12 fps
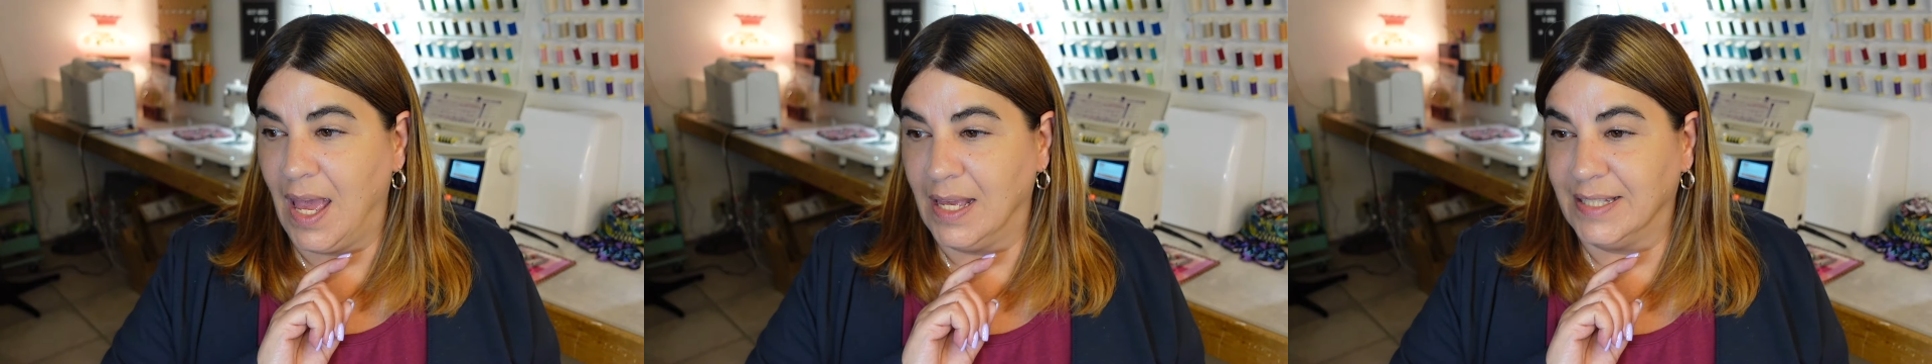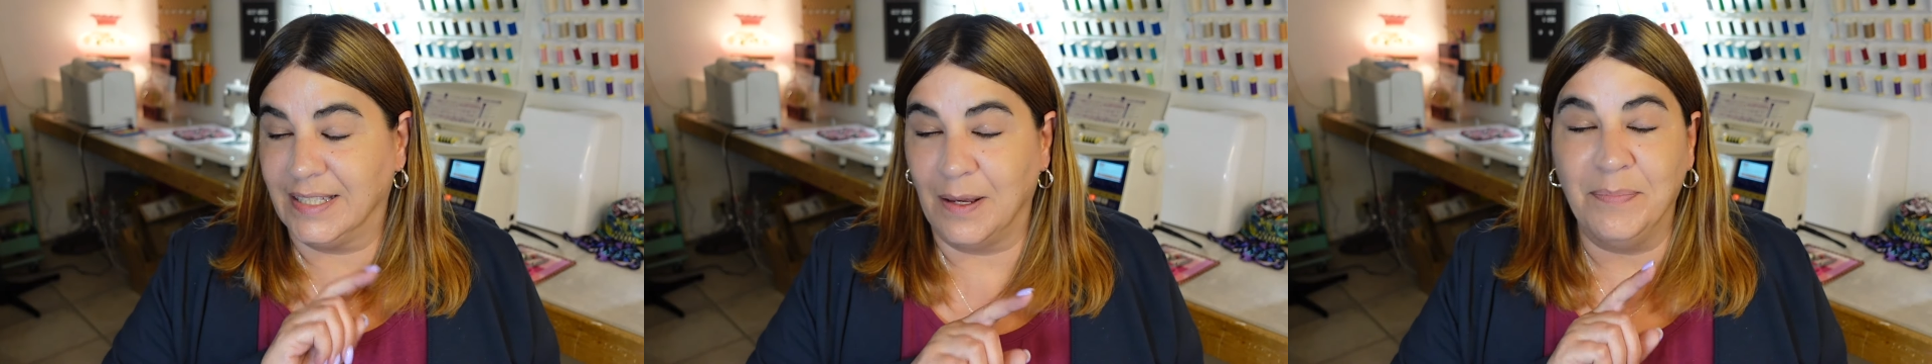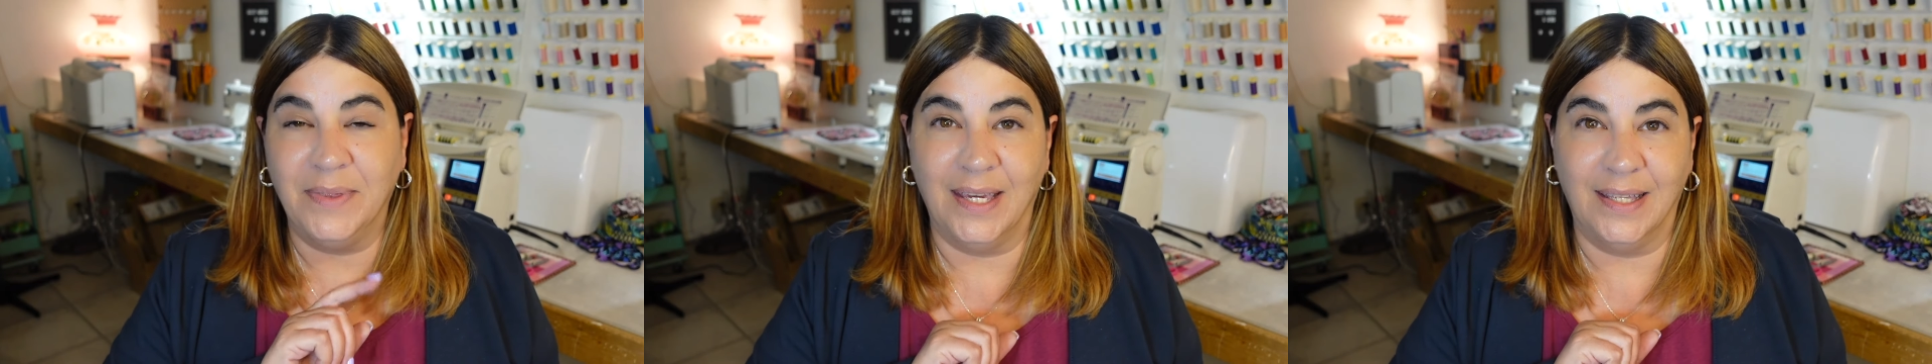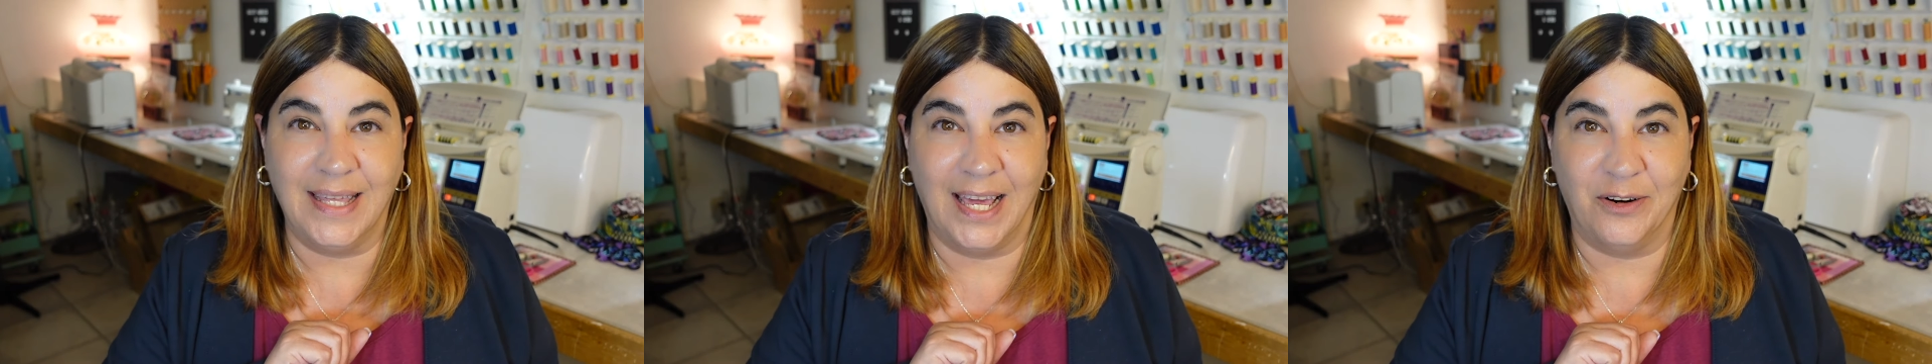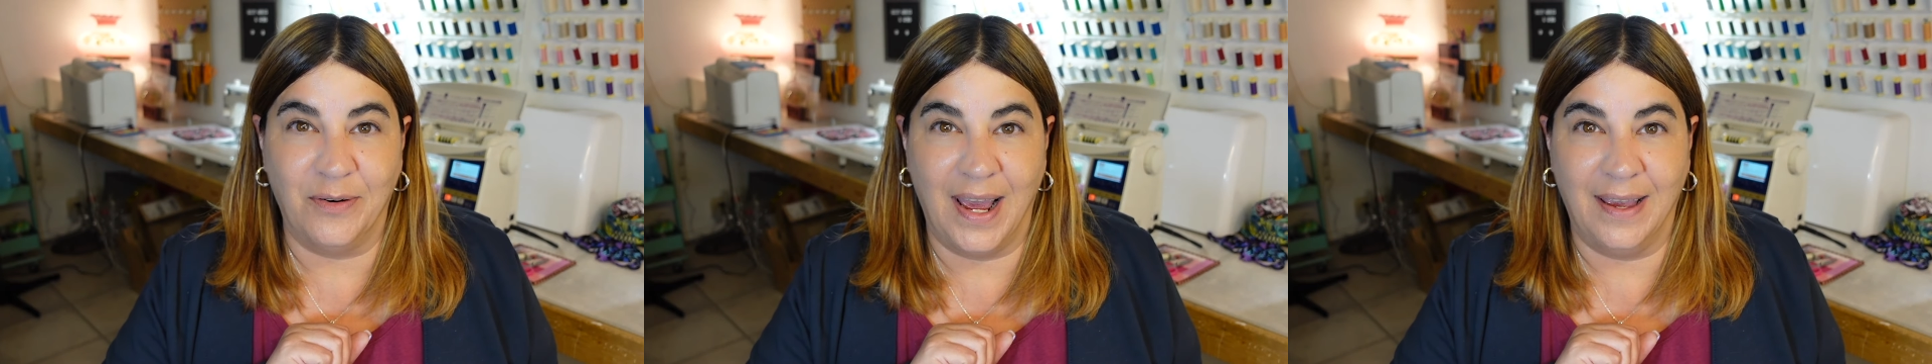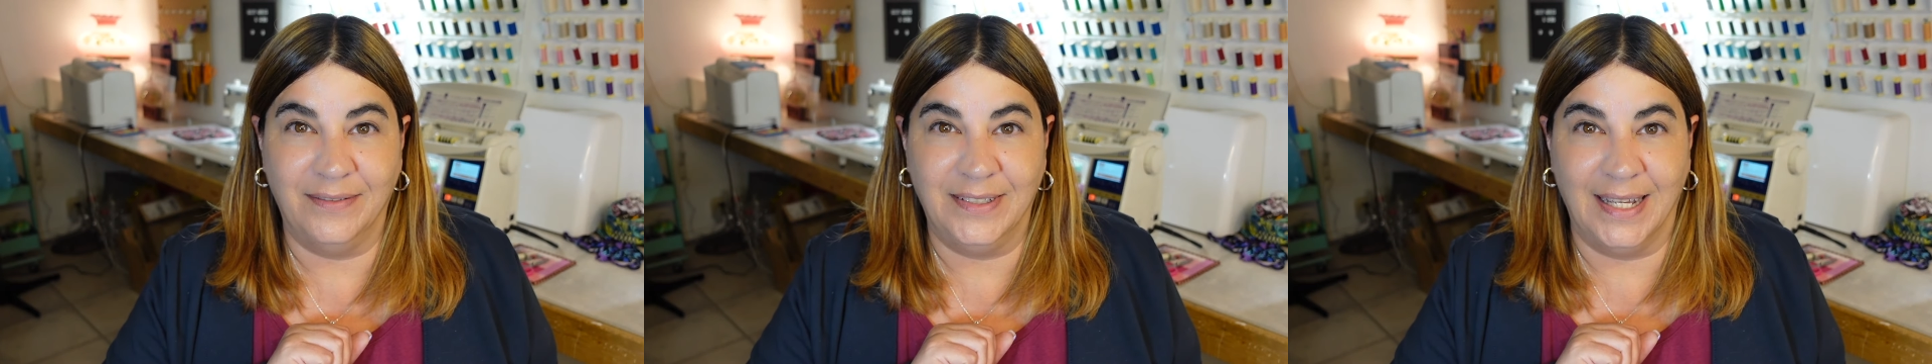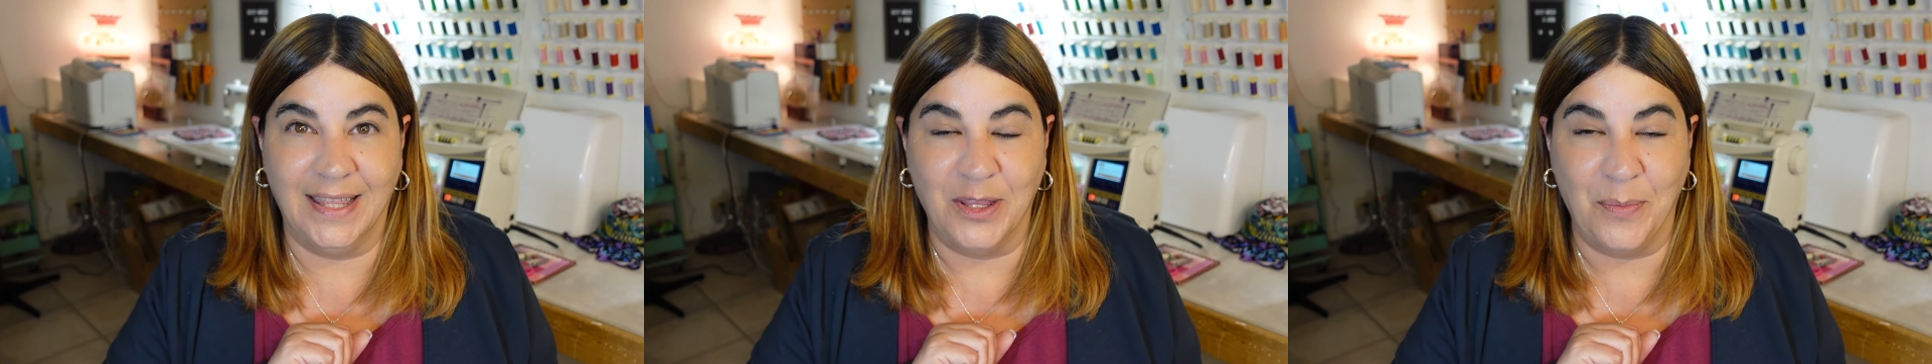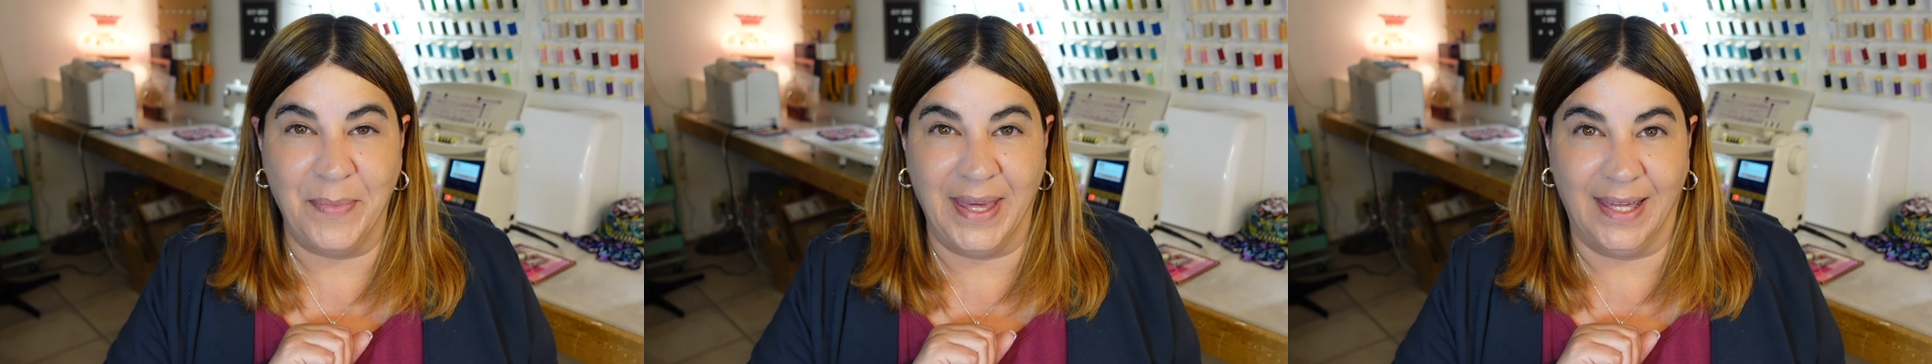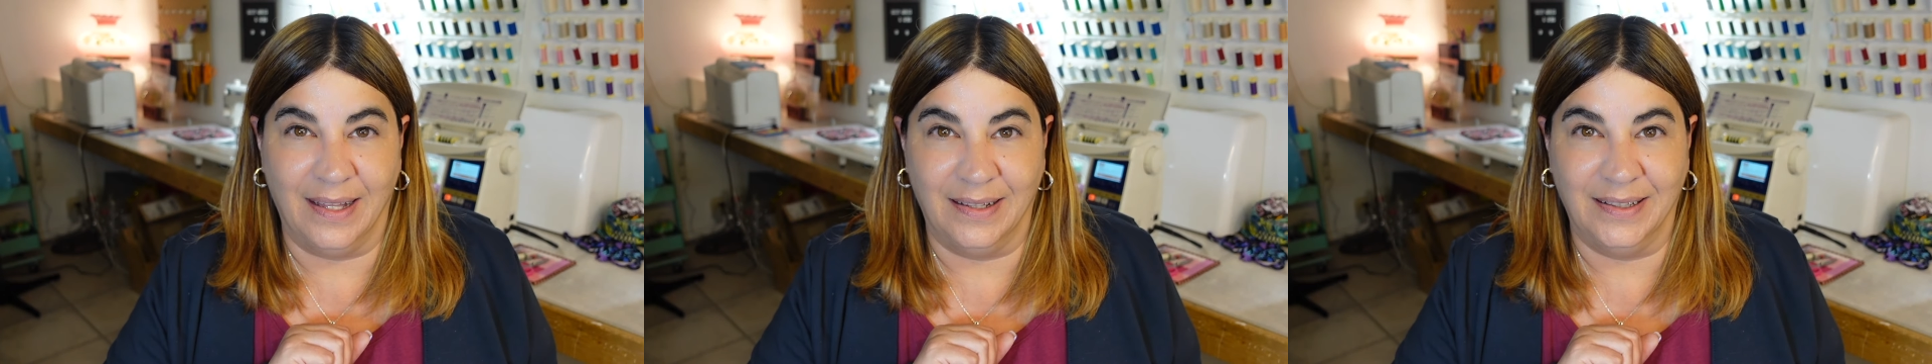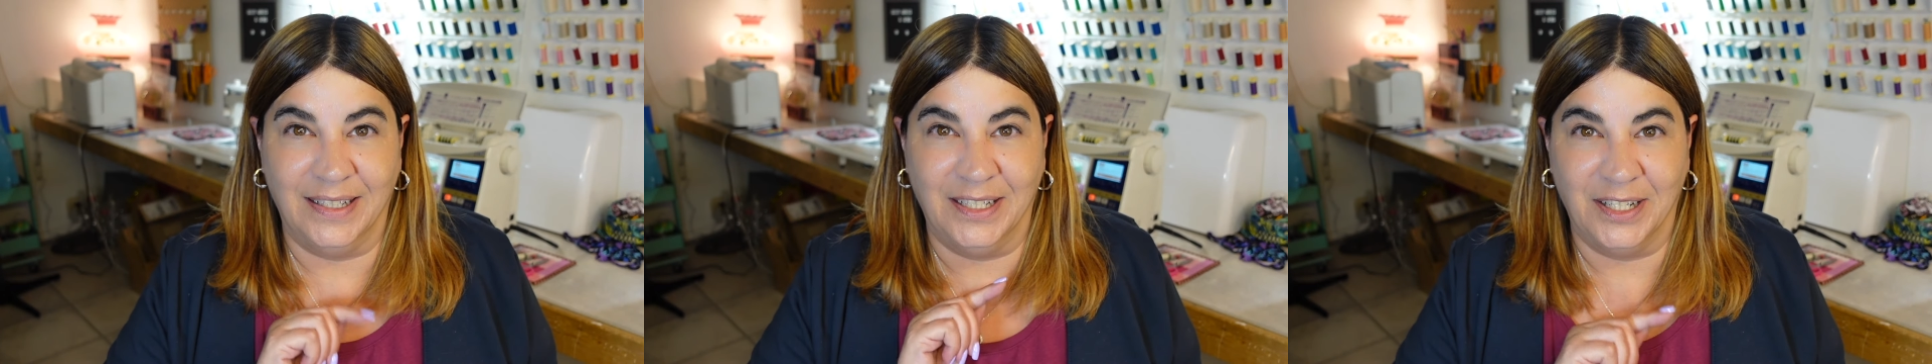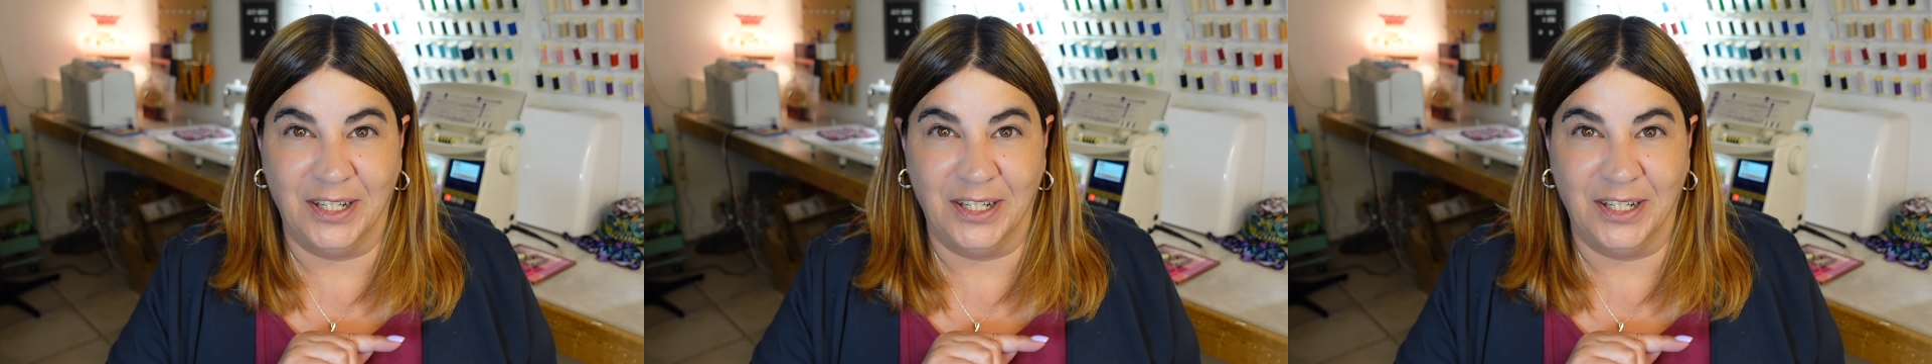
something that arrived in the mail